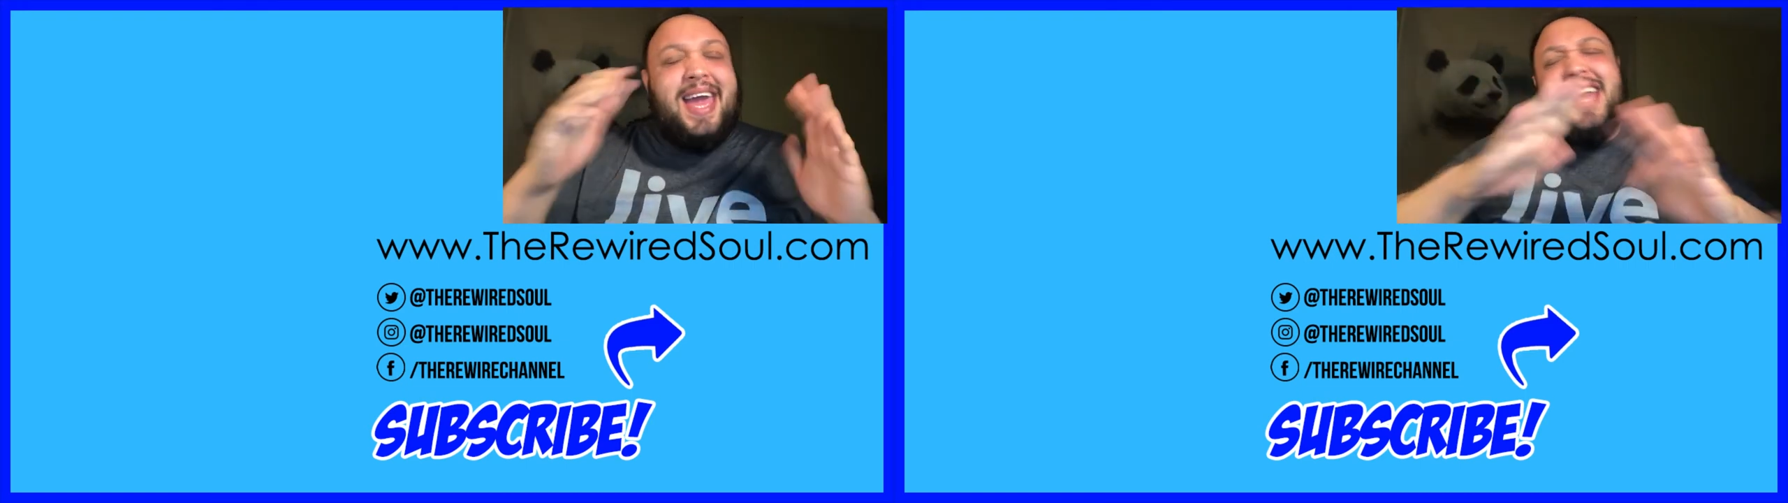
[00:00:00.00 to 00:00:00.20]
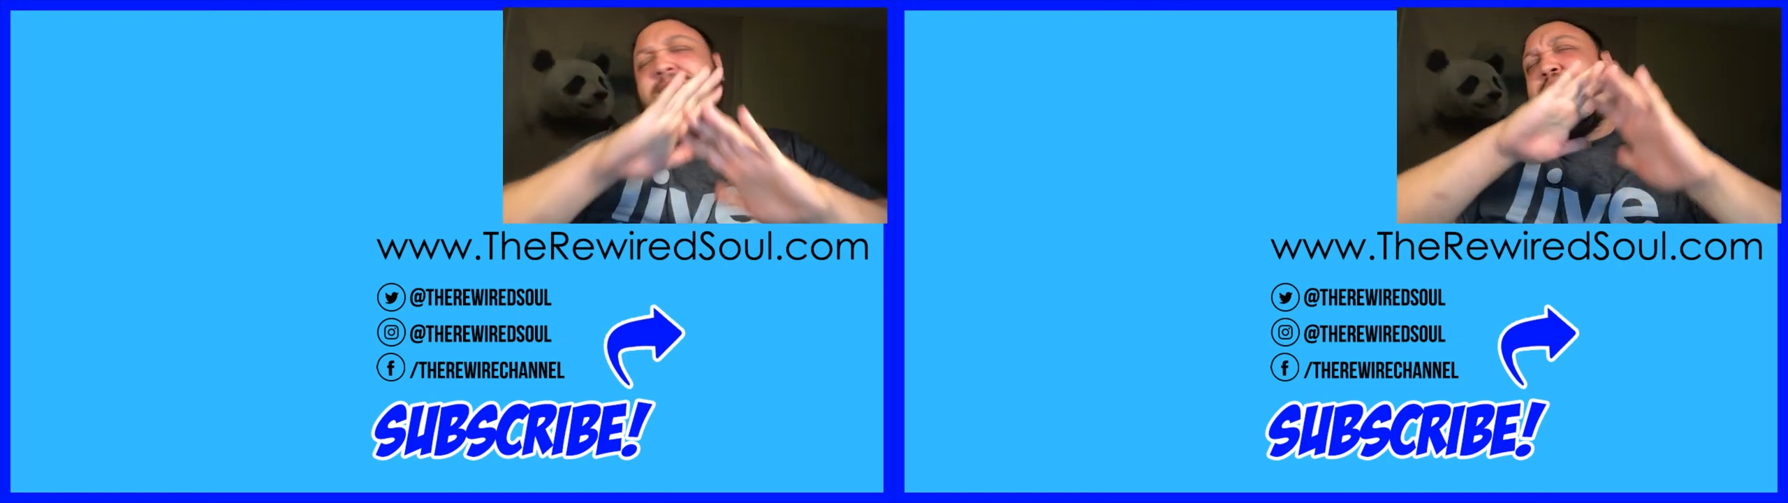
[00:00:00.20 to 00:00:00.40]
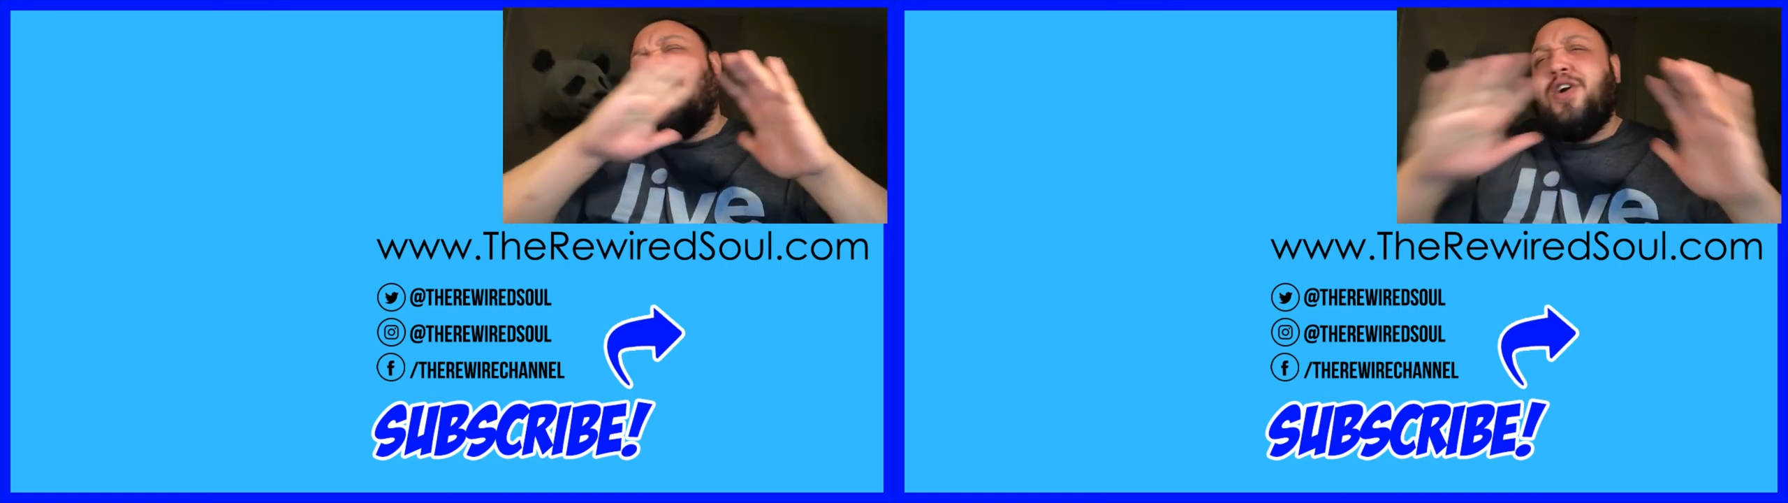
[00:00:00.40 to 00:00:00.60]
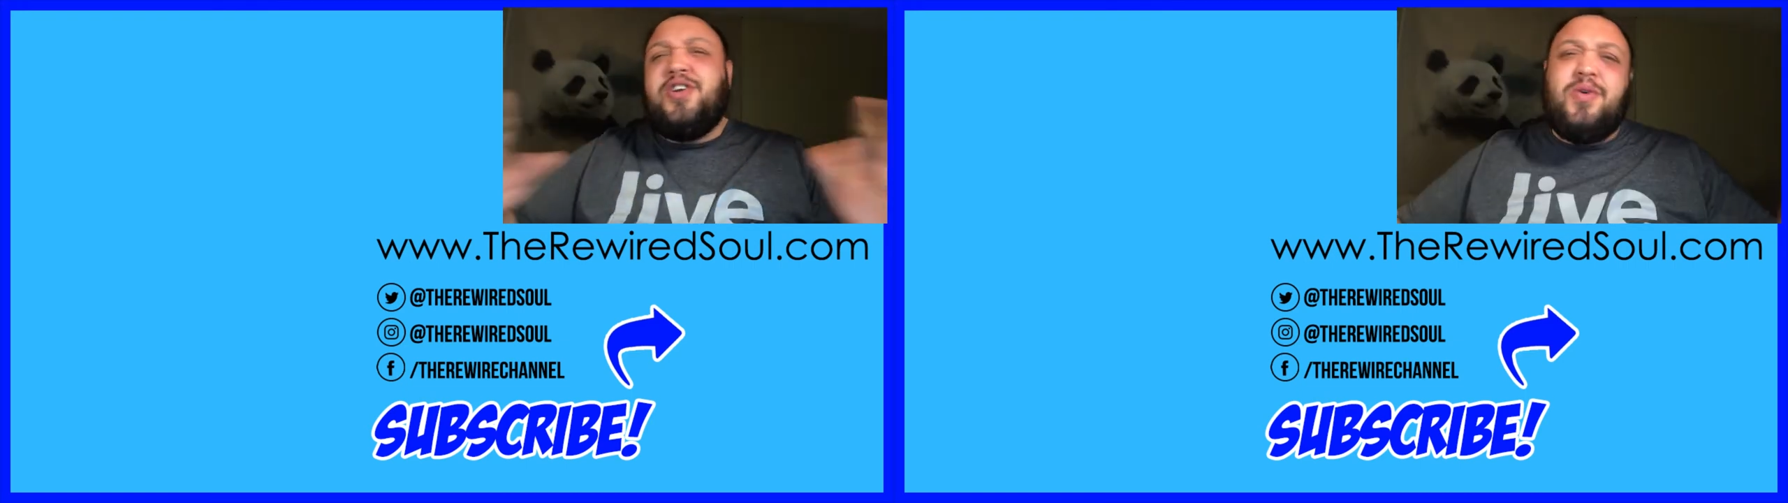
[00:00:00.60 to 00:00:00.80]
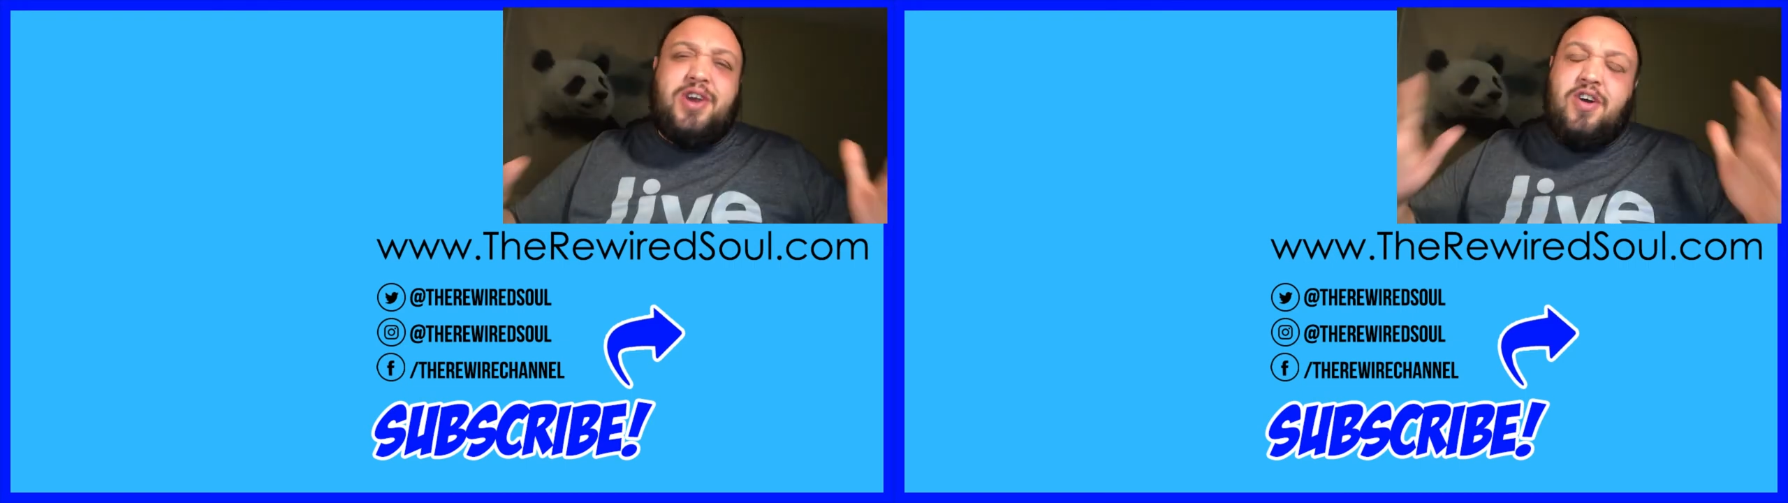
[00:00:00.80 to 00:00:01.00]
And if you are
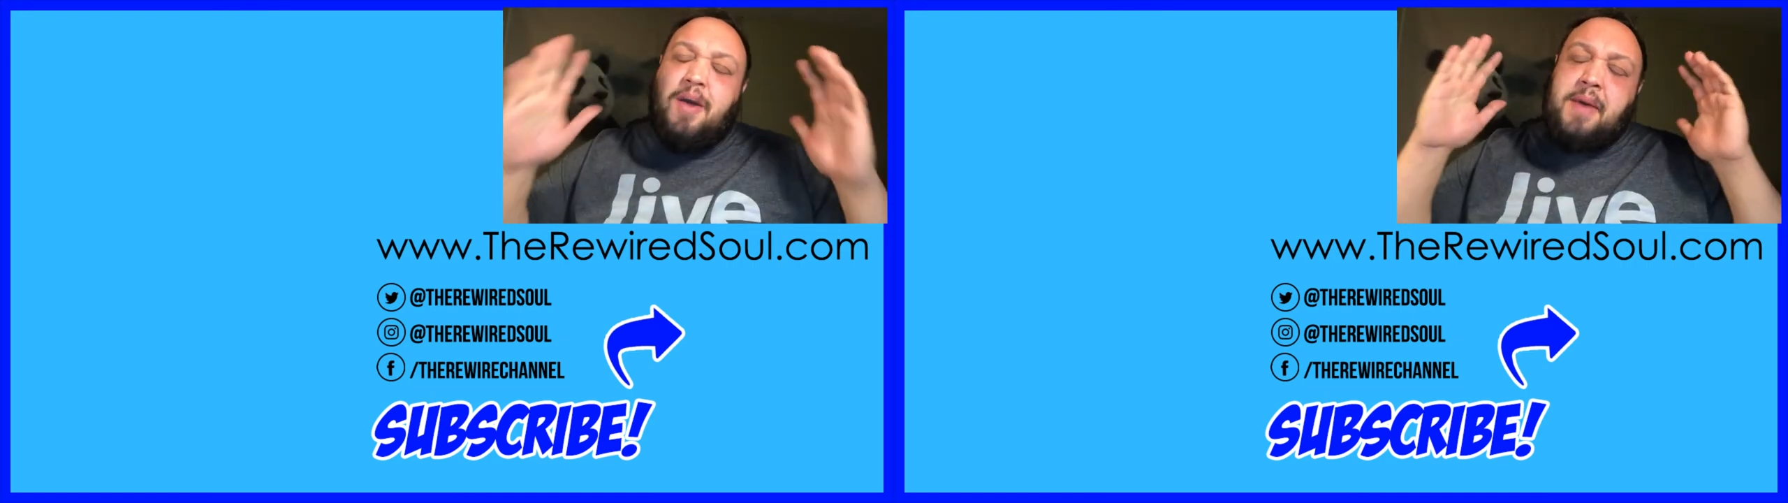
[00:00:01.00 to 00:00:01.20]
new here,